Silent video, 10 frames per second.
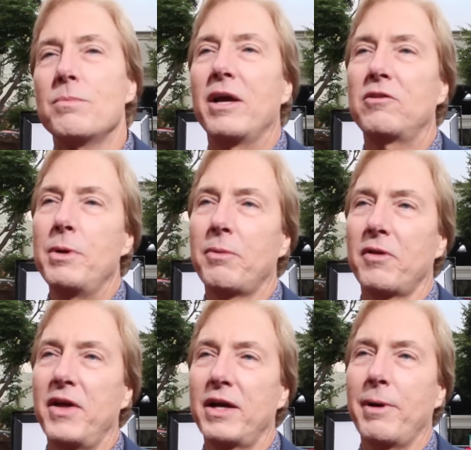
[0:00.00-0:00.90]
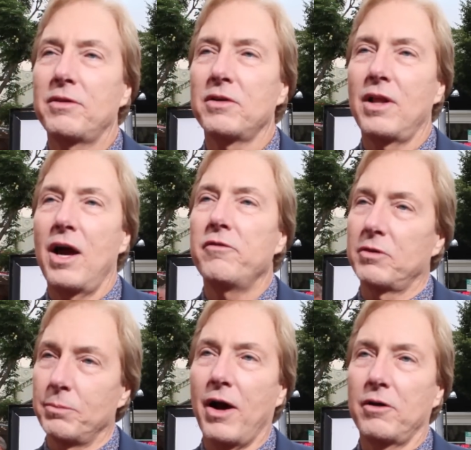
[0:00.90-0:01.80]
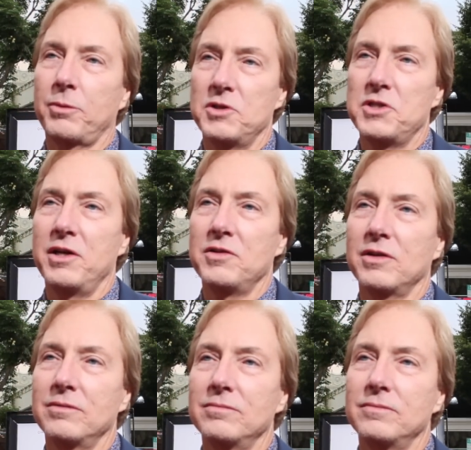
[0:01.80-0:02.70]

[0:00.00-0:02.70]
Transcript: makes people think about their lives and possibly change it.